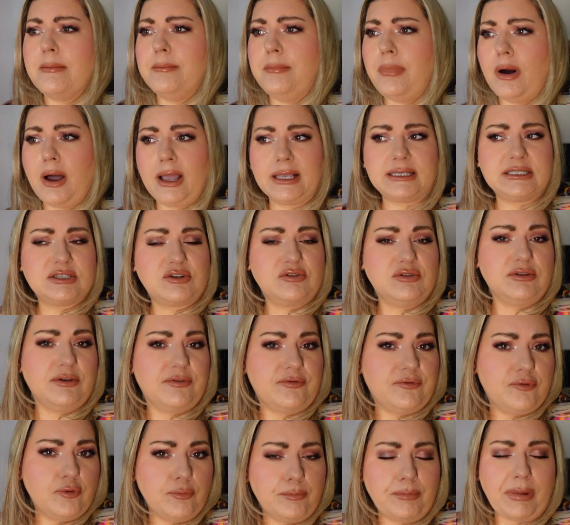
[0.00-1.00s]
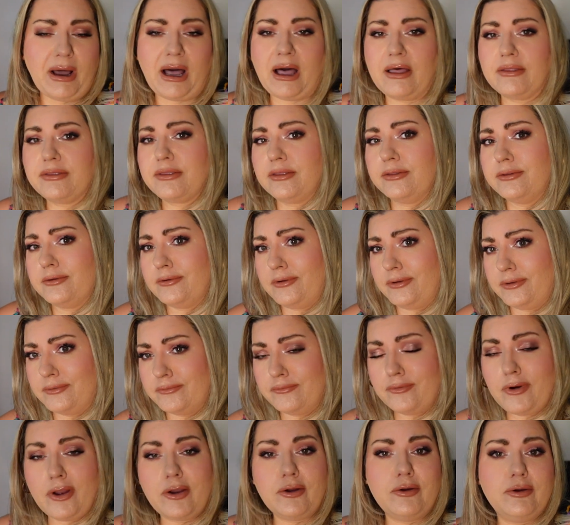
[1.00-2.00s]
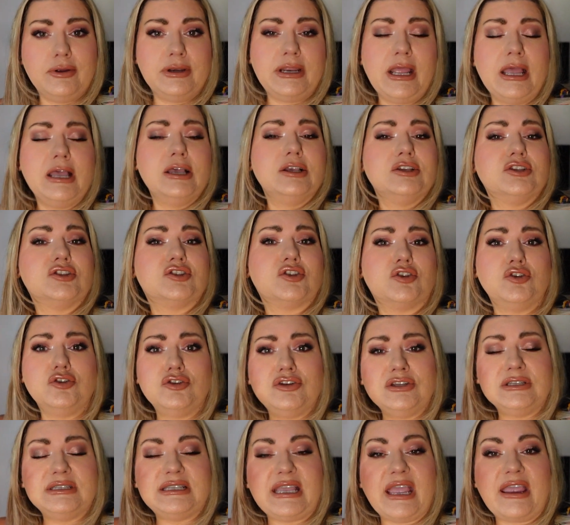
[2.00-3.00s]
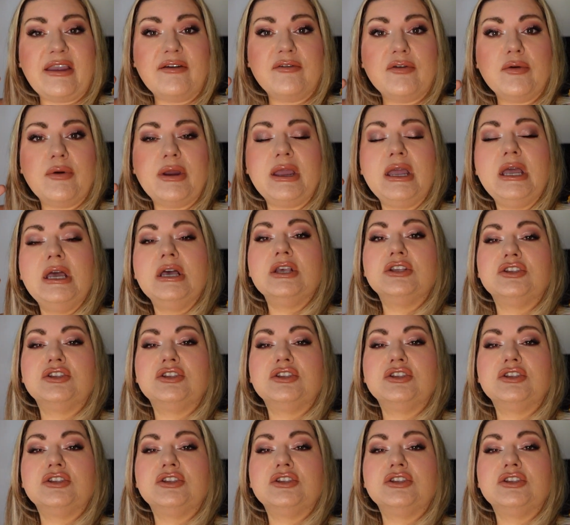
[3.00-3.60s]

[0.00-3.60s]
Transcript: Bikes are on the footpath, they're on the road, scooters are everywhere.